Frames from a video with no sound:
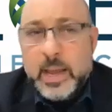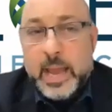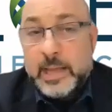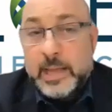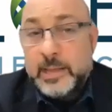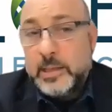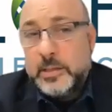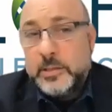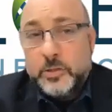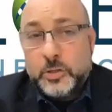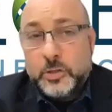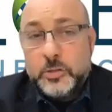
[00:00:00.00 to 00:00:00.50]
And
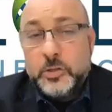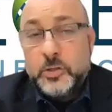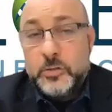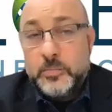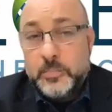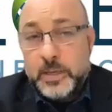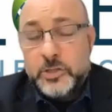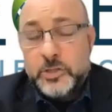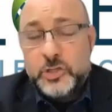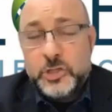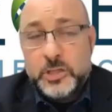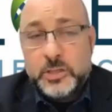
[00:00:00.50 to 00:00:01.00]
in turn, you
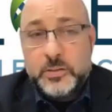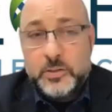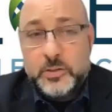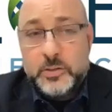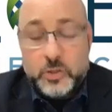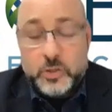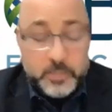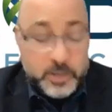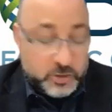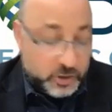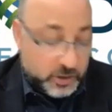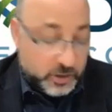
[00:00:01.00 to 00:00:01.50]

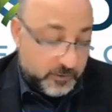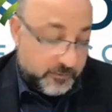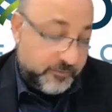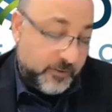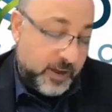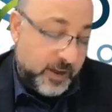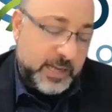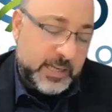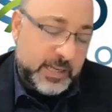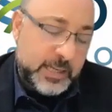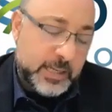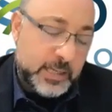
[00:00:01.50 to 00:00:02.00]
mentioned
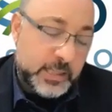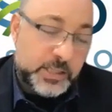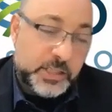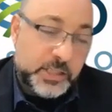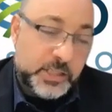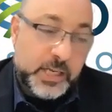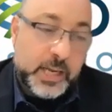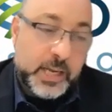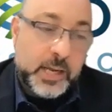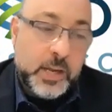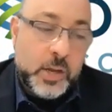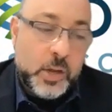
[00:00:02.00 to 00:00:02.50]

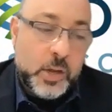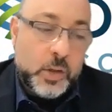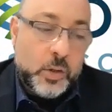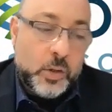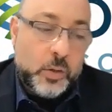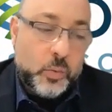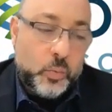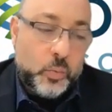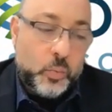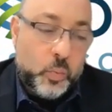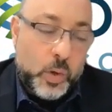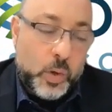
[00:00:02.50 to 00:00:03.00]
financing.
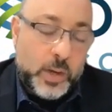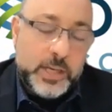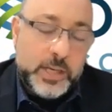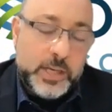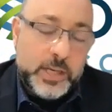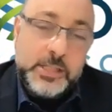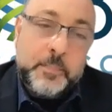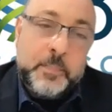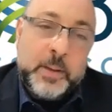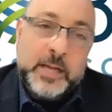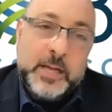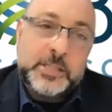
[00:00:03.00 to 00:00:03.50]
What is
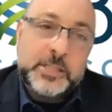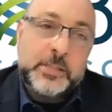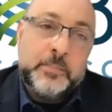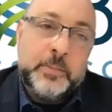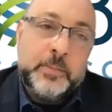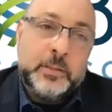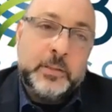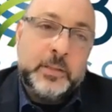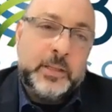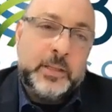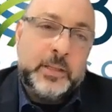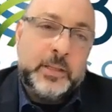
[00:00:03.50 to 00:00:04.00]
the
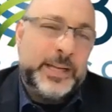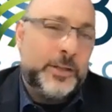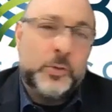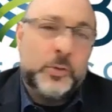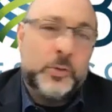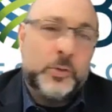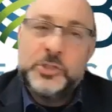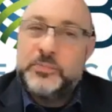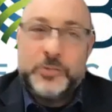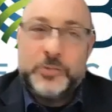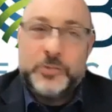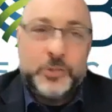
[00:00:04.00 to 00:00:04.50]
possibility? I know
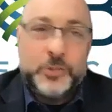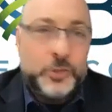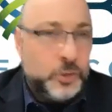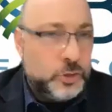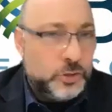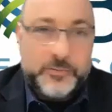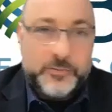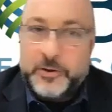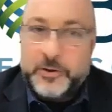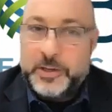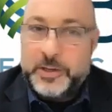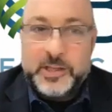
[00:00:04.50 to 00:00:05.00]
it's
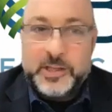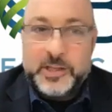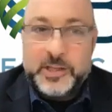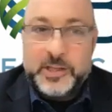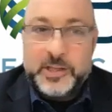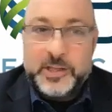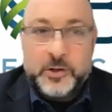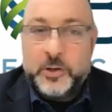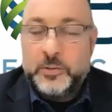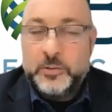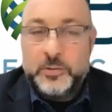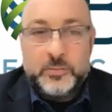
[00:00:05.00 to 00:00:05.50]
usually very
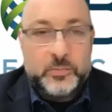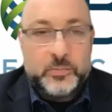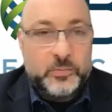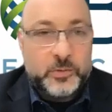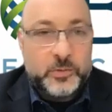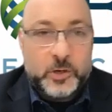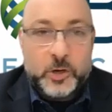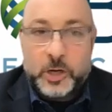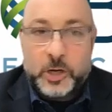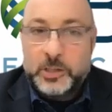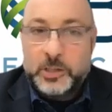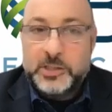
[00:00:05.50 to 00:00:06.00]
difficult,
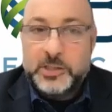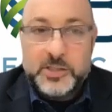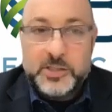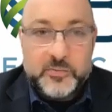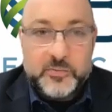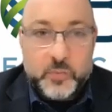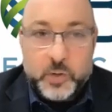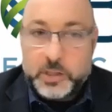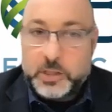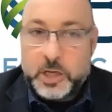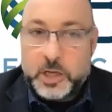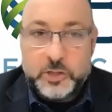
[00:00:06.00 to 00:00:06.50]
regardless of
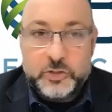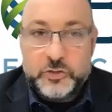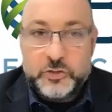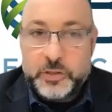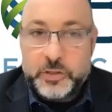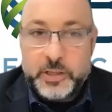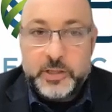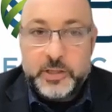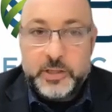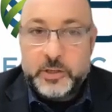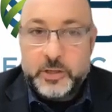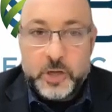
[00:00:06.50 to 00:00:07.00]
what
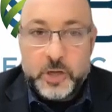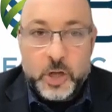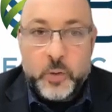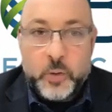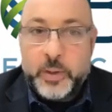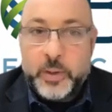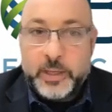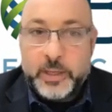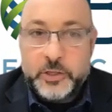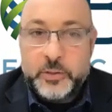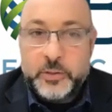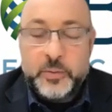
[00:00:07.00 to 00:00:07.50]
country you're
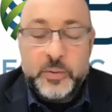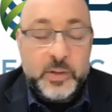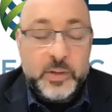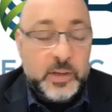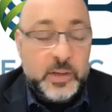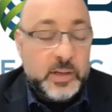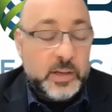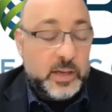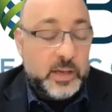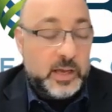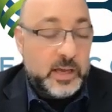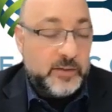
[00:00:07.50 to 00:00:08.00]
going to.
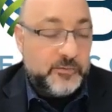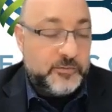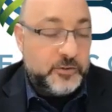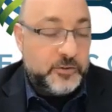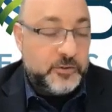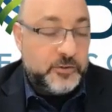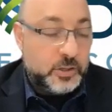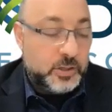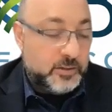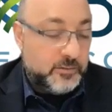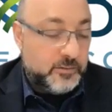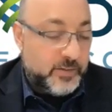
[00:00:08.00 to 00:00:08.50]
If you're
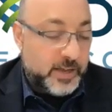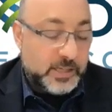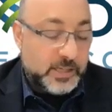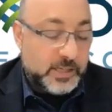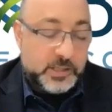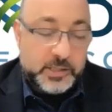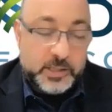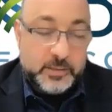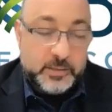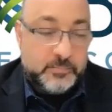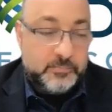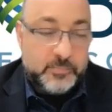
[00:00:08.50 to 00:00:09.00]
going to
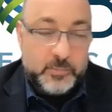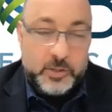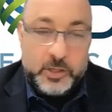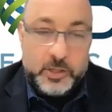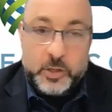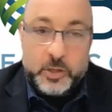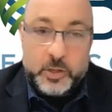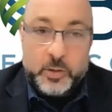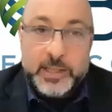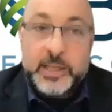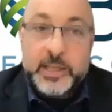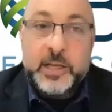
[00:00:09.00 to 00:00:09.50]
invest in,
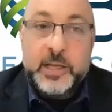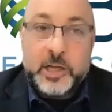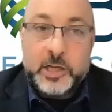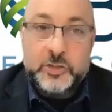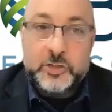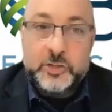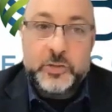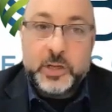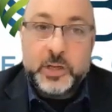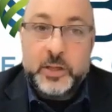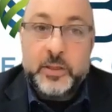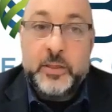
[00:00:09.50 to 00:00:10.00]
any
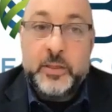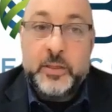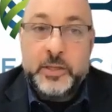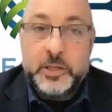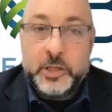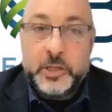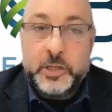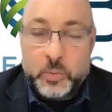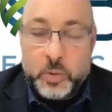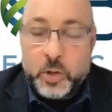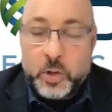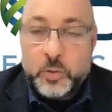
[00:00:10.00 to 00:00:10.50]
country other than
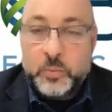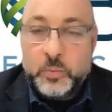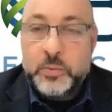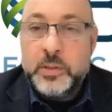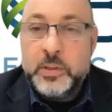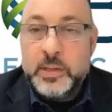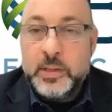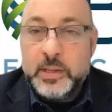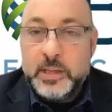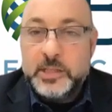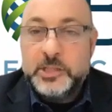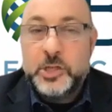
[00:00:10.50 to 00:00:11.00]
your own,
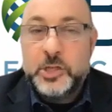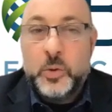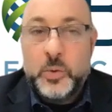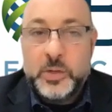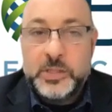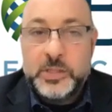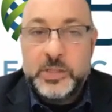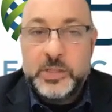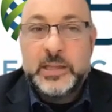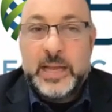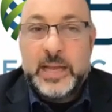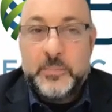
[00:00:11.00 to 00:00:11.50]
it's always
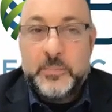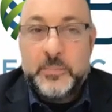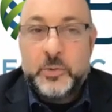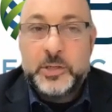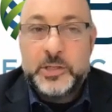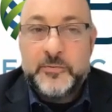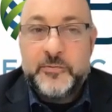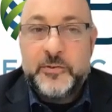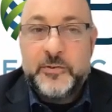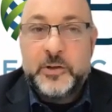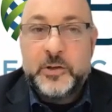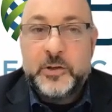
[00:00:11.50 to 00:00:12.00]
a lot more
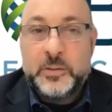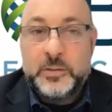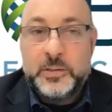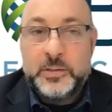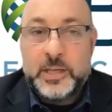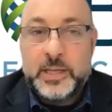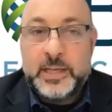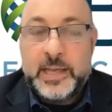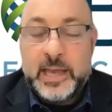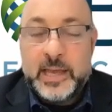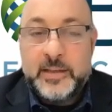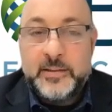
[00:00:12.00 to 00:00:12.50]
difficult
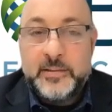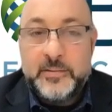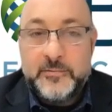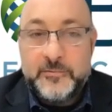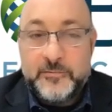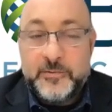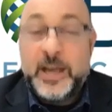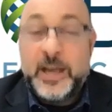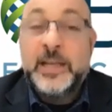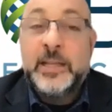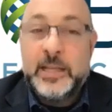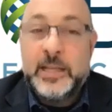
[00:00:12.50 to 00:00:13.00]
to get
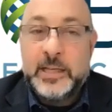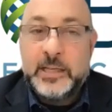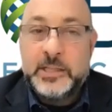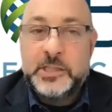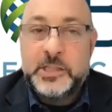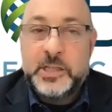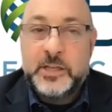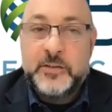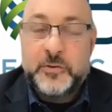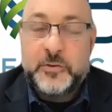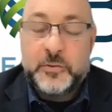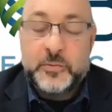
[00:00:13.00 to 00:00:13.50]

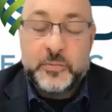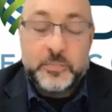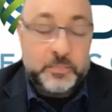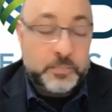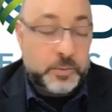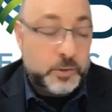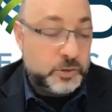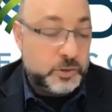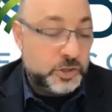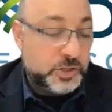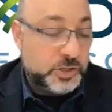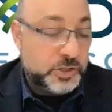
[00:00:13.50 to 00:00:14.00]
financing for
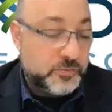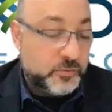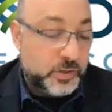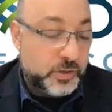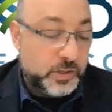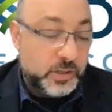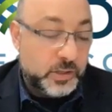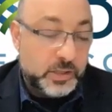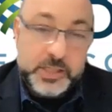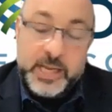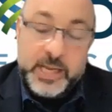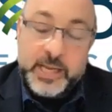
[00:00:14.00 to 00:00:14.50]
purchase of
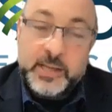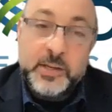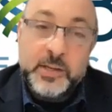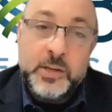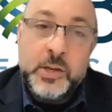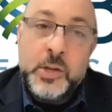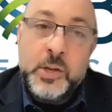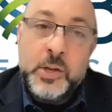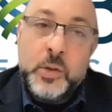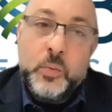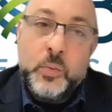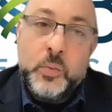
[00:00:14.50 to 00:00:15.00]
real estate.
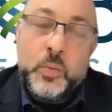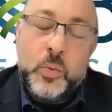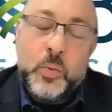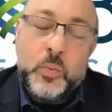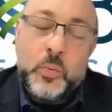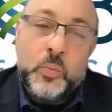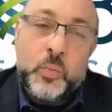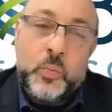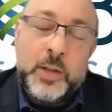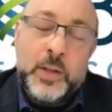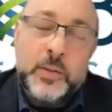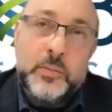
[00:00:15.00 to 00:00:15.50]

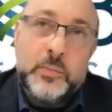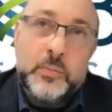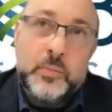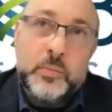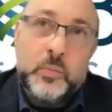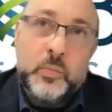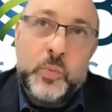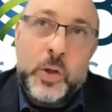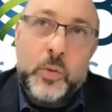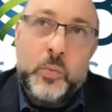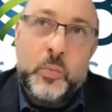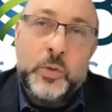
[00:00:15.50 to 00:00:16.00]
What
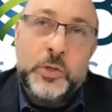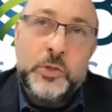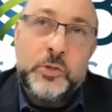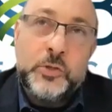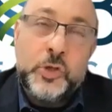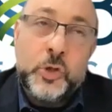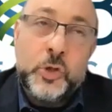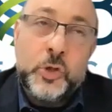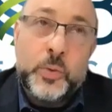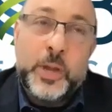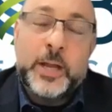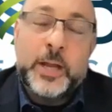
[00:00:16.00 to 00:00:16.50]
would
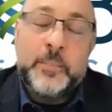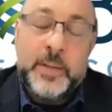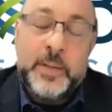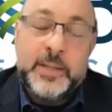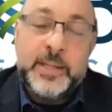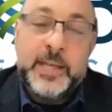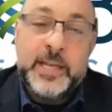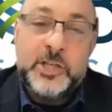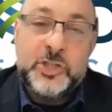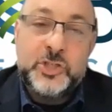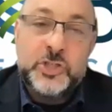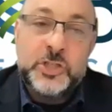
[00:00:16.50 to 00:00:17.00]
your
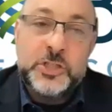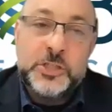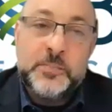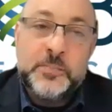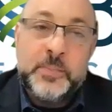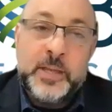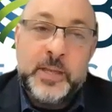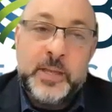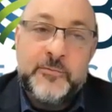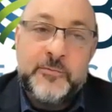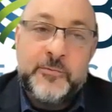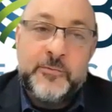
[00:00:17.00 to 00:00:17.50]
recommendations
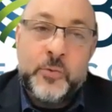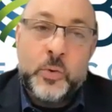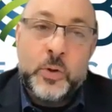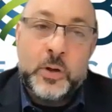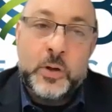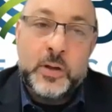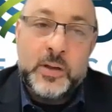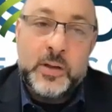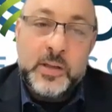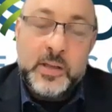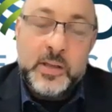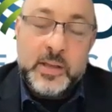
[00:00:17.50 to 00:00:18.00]
be
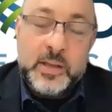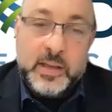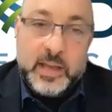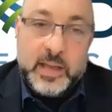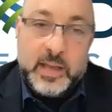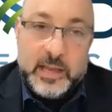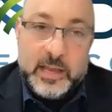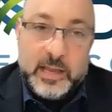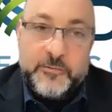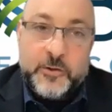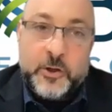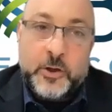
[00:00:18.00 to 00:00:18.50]
for
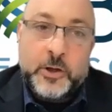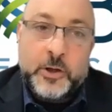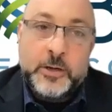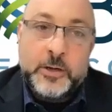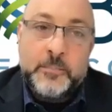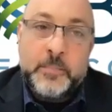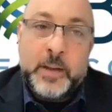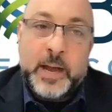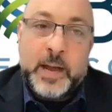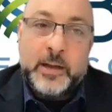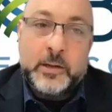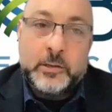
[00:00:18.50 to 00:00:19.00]
a
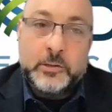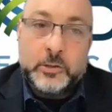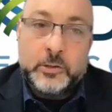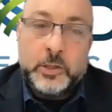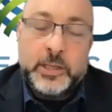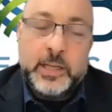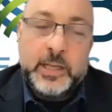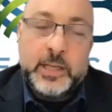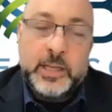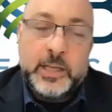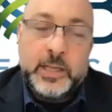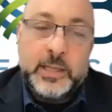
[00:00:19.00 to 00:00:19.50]
foreign buyer
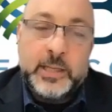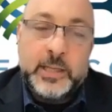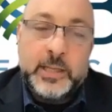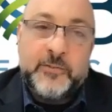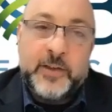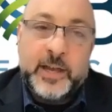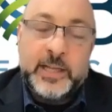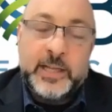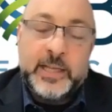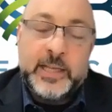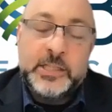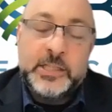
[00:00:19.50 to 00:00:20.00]
looking to get
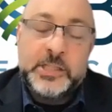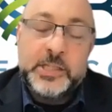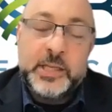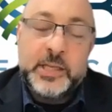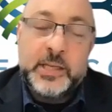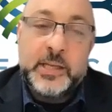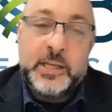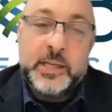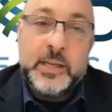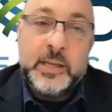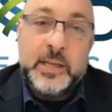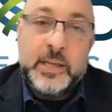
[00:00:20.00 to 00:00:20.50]

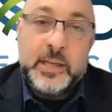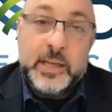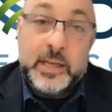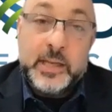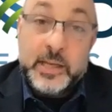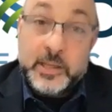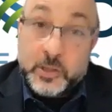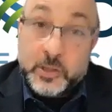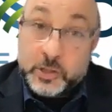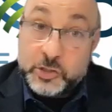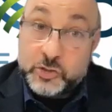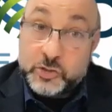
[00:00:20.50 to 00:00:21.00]
financing
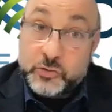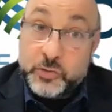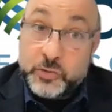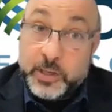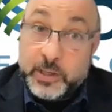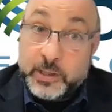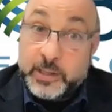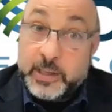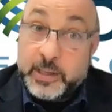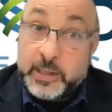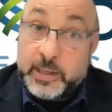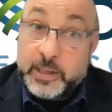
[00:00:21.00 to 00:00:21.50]
in
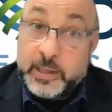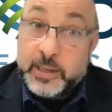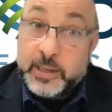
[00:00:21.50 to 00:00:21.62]
Australia?